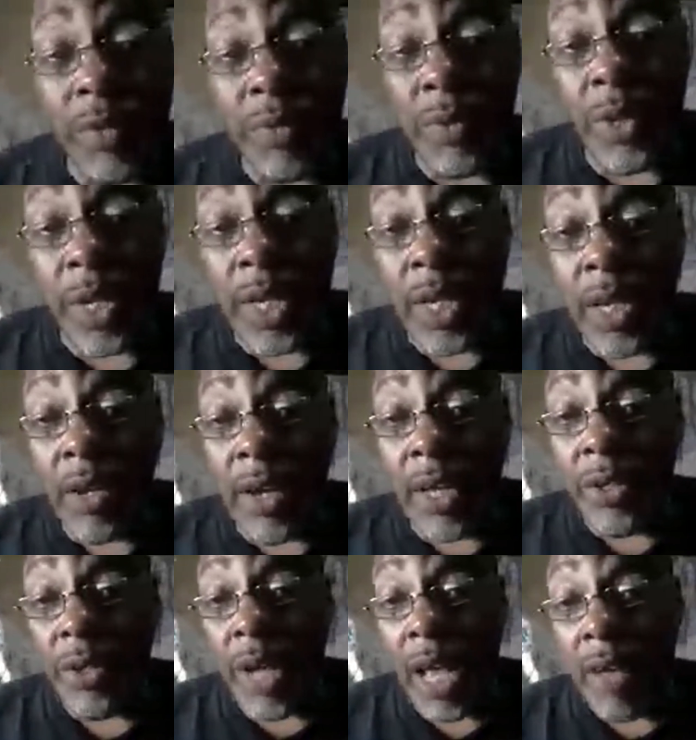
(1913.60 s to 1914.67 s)
you're here and
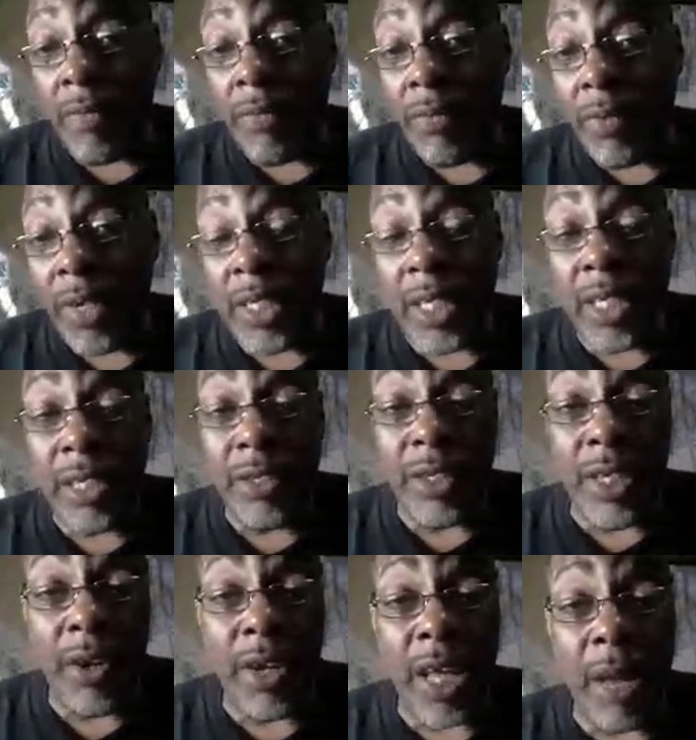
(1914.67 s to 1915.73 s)
you have friends and you say,
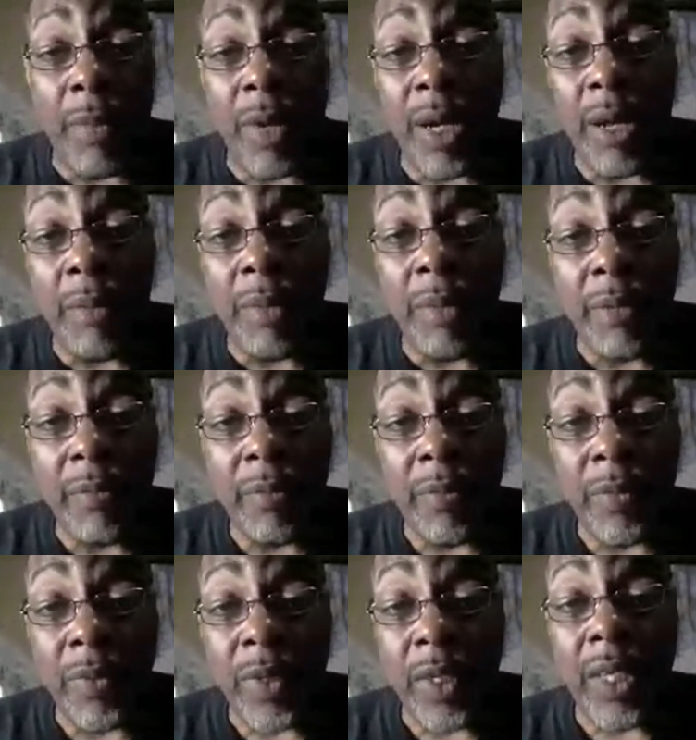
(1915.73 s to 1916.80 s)
okay, I'm coming,
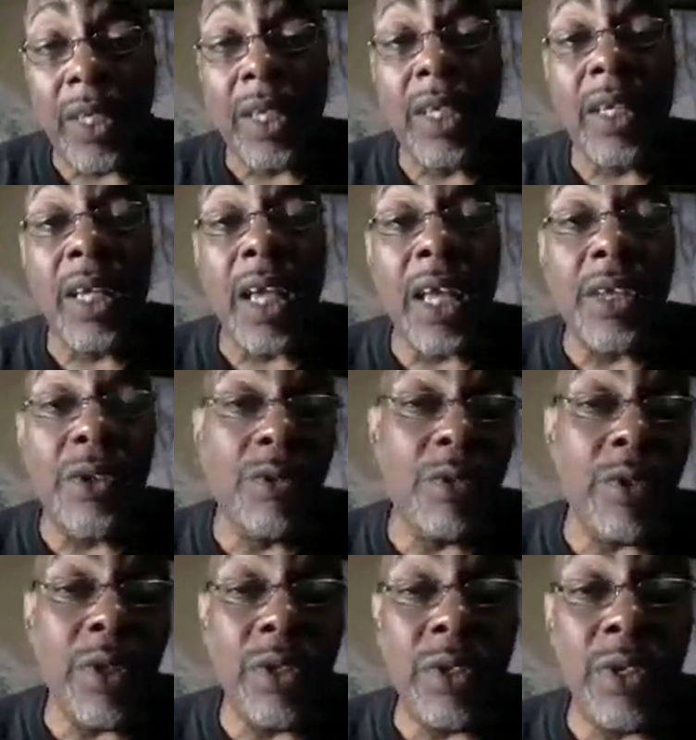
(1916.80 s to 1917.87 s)
and you
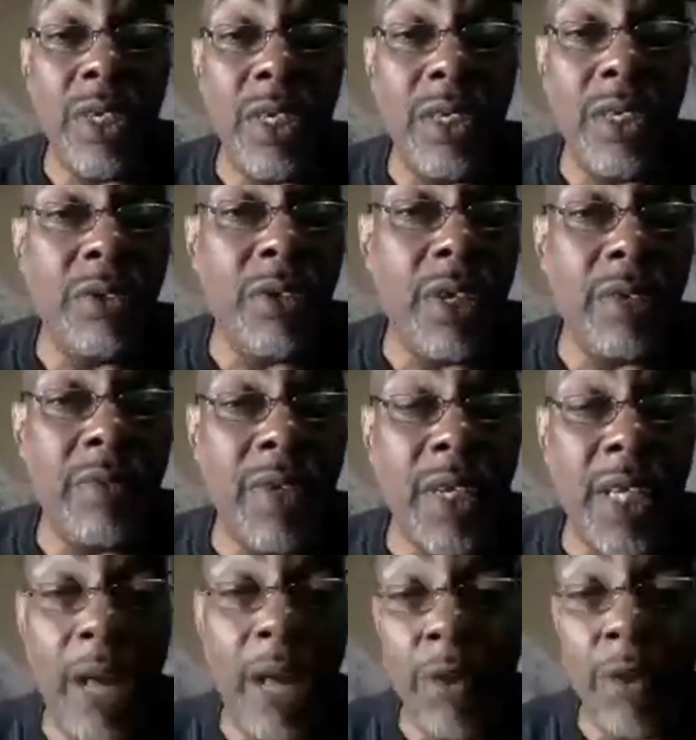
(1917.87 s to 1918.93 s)
living in
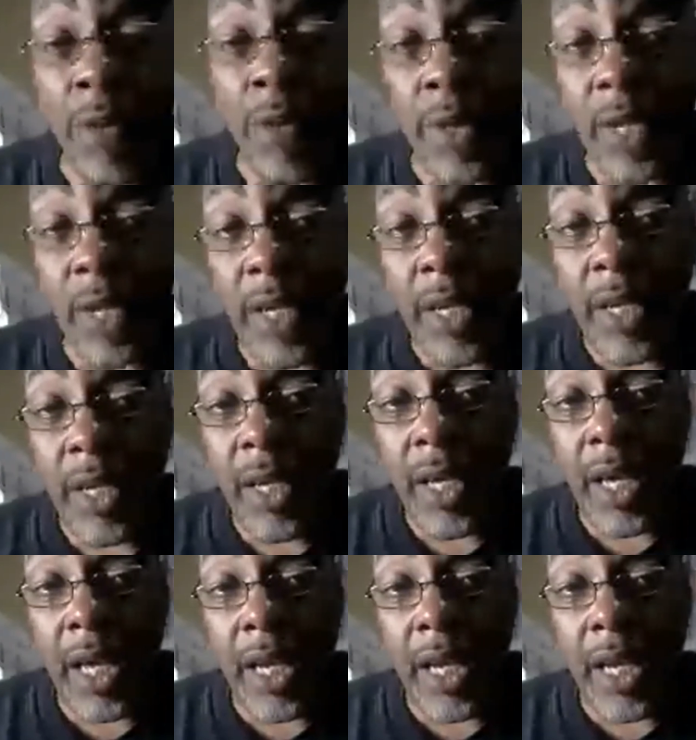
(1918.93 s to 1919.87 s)
Nairobi, and the